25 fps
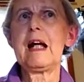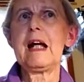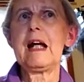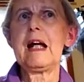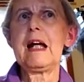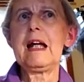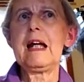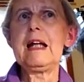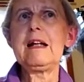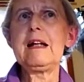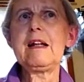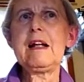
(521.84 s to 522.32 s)

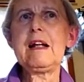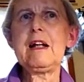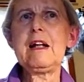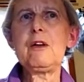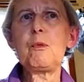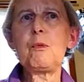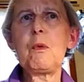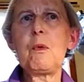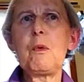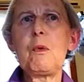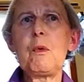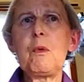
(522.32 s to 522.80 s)
Indeed,
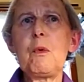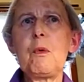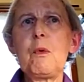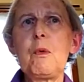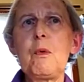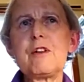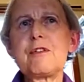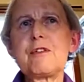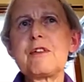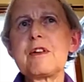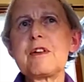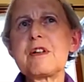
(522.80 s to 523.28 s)
one of the
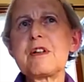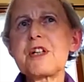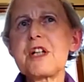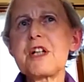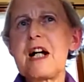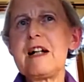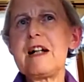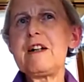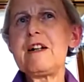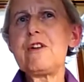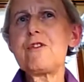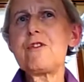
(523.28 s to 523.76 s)
often
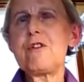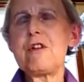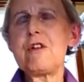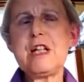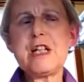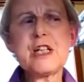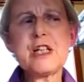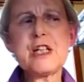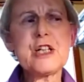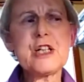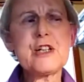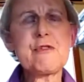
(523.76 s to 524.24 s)
cited
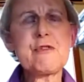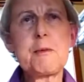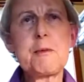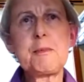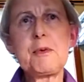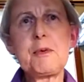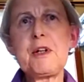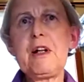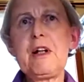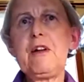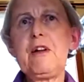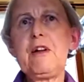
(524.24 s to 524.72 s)
reasons for
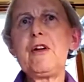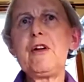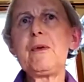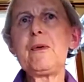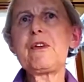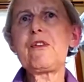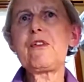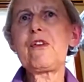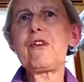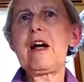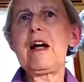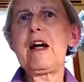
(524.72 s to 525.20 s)
putting new
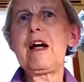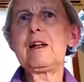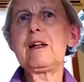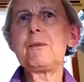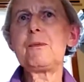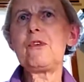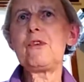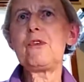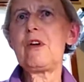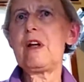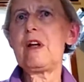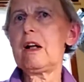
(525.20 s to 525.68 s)

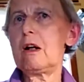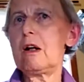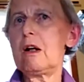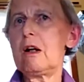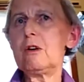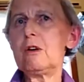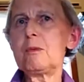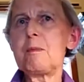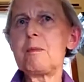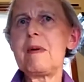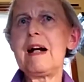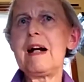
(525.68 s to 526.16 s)
asylums in
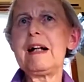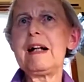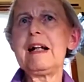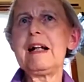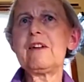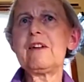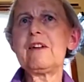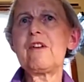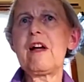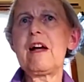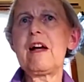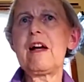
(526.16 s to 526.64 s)
gold mining
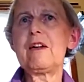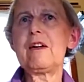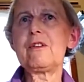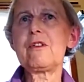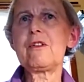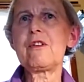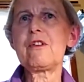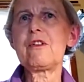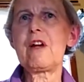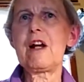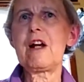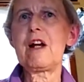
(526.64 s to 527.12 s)

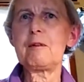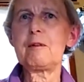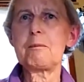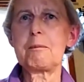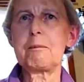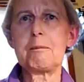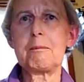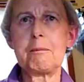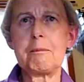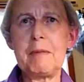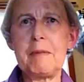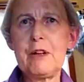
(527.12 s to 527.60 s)
towns like
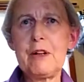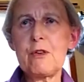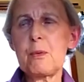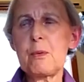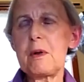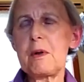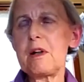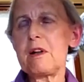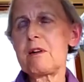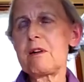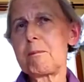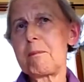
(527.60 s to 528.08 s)

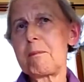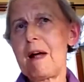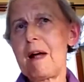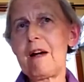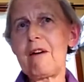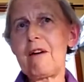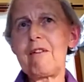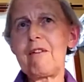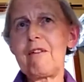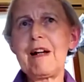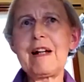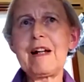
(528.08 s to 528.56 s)
Beechworth,
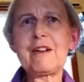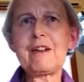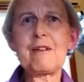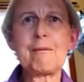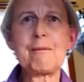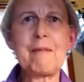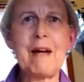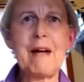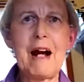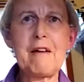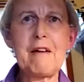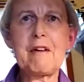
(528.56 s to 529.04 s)
Ballarat,
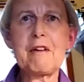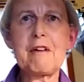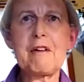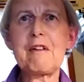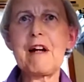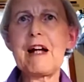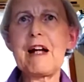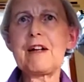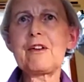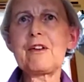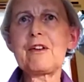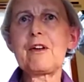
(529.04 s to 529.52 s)

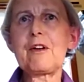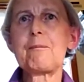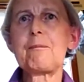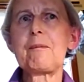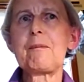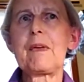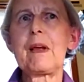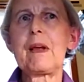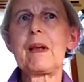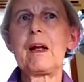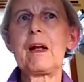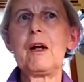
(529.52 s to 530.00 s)
Ararat
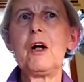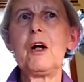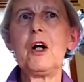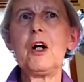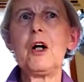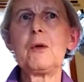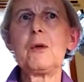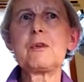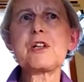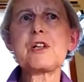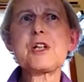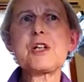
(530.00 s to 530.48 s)

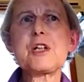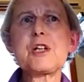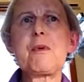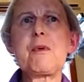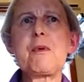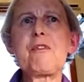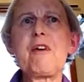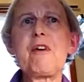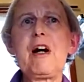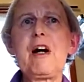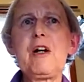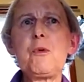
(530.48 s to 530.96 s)
was to
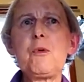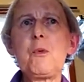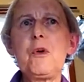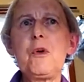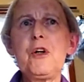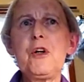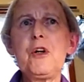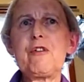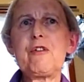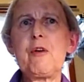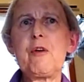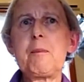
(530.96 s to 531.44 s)
provide
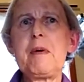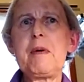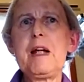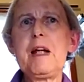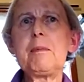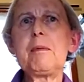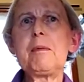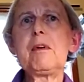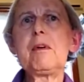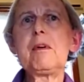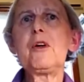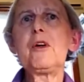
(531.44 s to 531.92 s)
work for
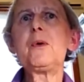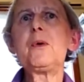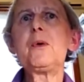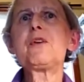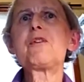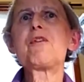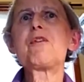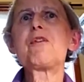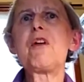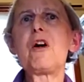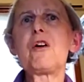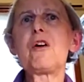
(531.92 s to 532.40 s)
people who had
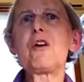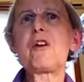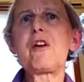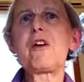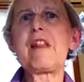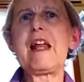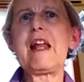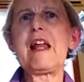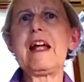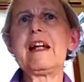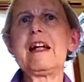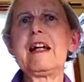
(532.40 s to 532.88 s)
flocked
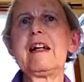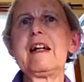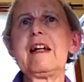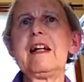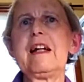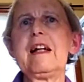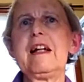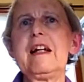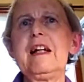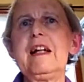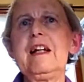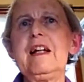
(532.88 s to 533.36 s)
there
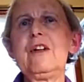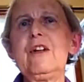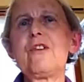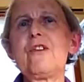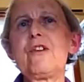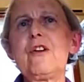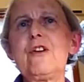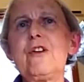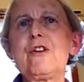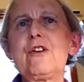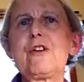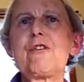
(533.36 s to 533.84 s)
in
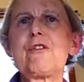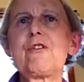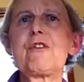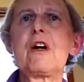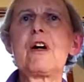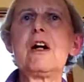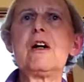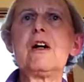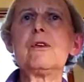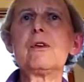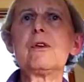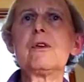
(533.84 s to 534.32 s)
search of
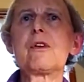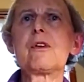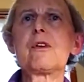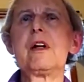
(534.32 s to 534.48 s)
gold